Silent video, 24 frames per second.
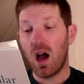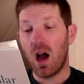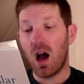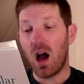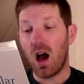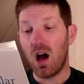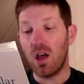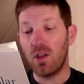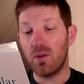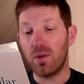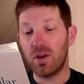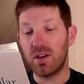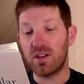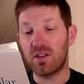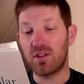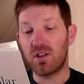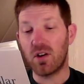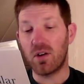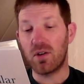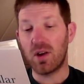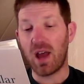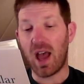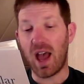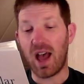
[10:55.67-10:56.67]
otherwise
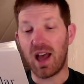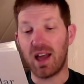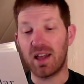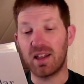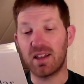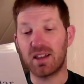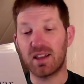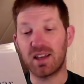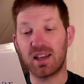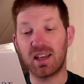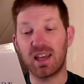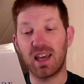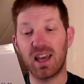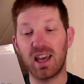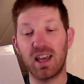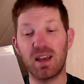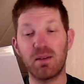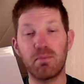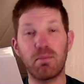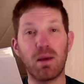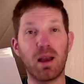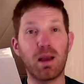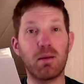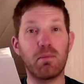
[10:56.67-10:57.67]
known as
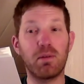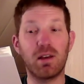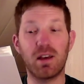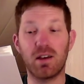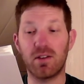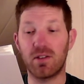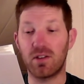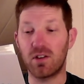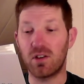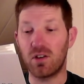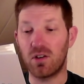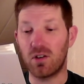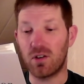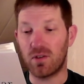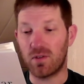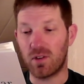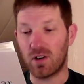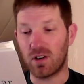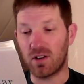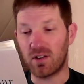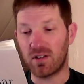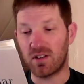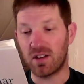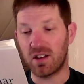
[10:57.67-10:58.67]
king baby of the
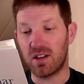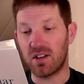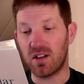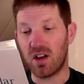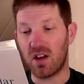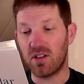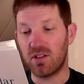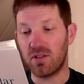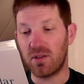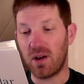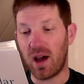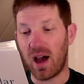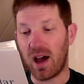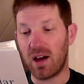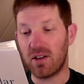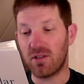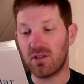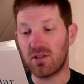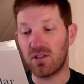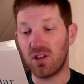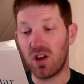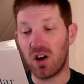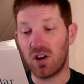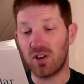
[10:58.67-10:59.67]
universe, is also
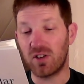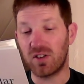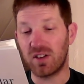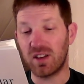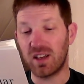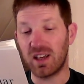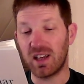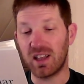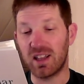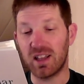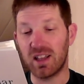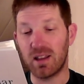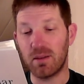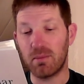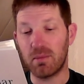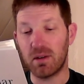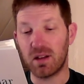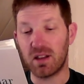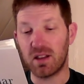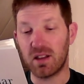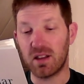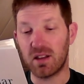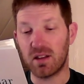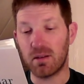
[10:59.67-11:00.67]
housed largely in the
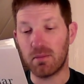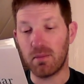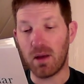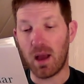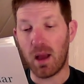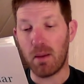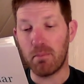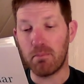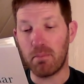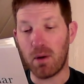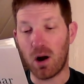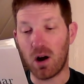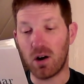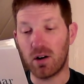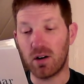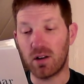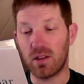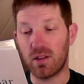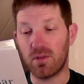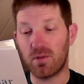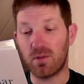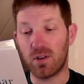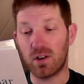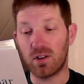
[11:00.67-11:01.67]
limbic system and part
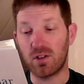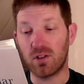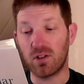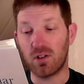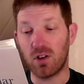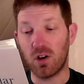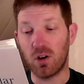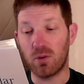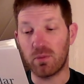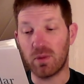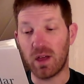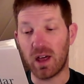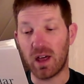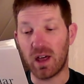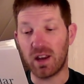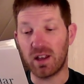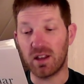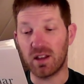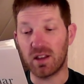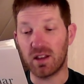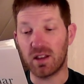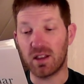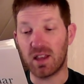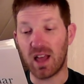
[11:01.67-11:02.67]
of the frontal lobe
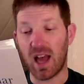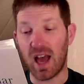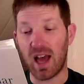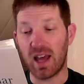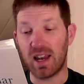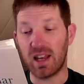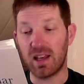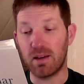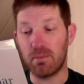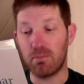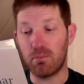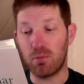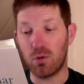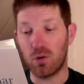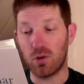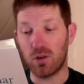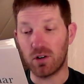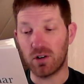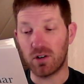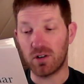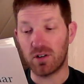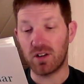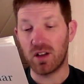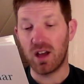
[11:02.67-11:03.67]
that it
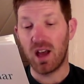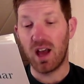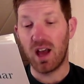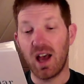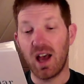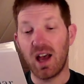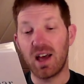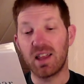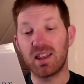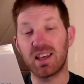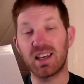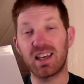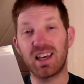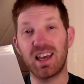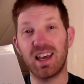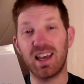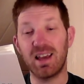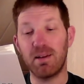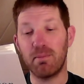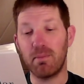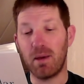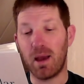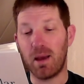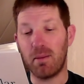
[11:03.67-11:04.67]
borders. The
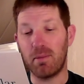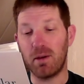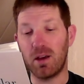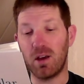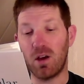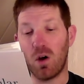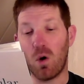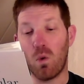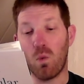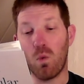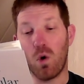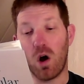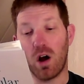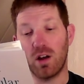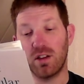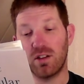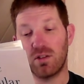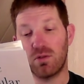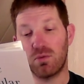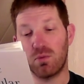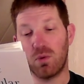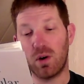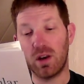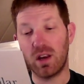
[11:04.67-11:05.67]
king baby
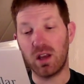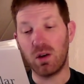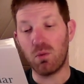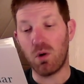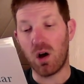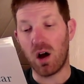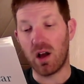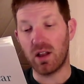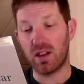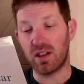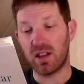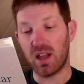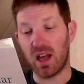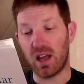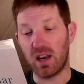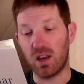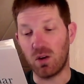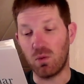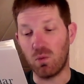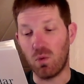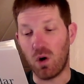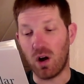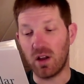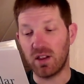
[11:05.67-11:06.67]
wants what he wants, and
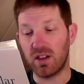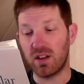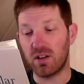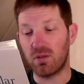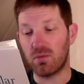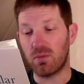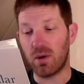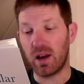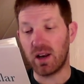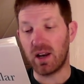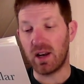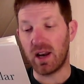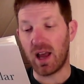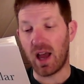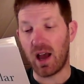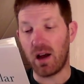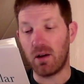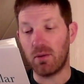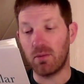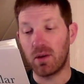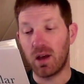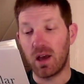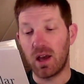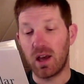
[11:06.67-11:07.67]
he wants it right
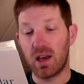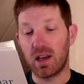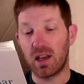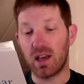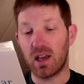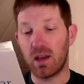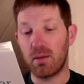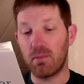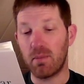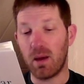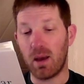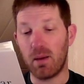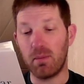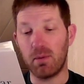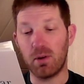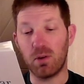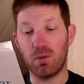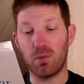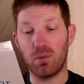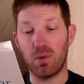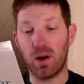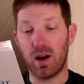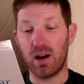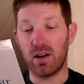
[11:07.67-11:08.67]
now. King baby
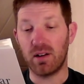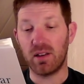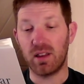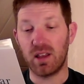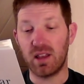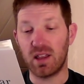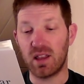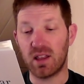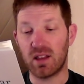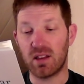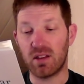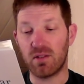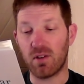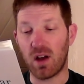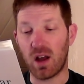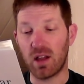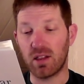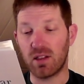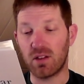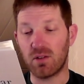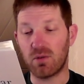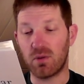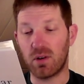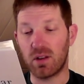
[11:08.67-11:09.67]
rarely thinks of
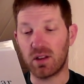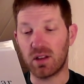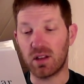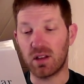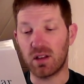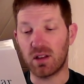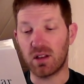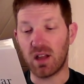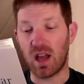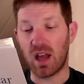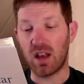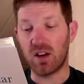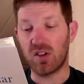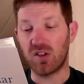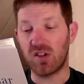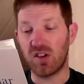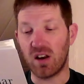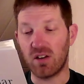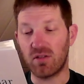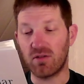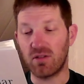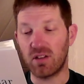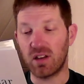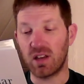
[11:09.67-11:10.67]
consequences and
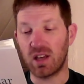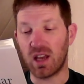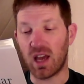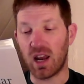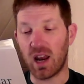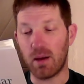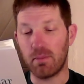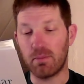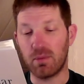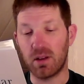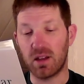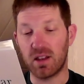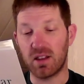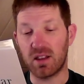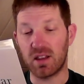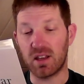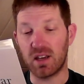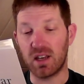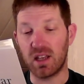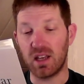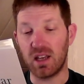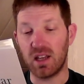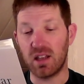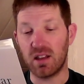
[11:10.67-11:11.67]
generally cannot place the
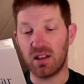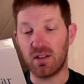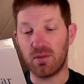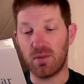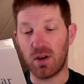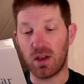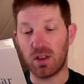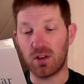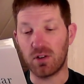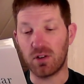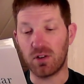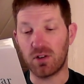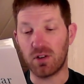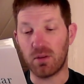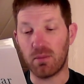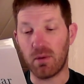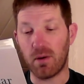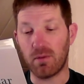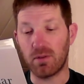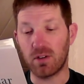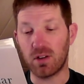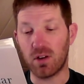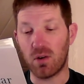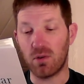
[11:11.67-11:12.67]
needs of others above
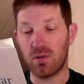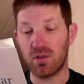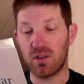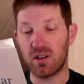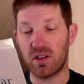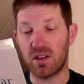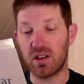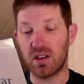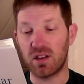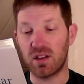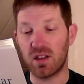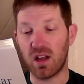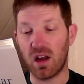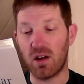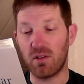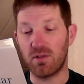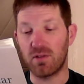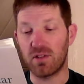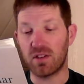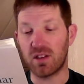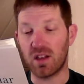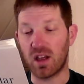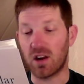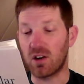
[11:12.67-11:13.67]
his own
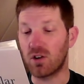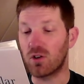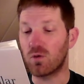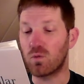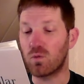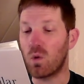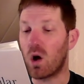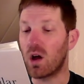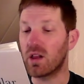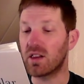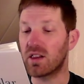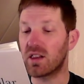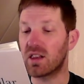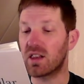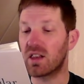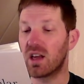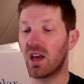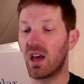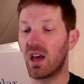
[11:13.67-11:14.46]
self-centered wants.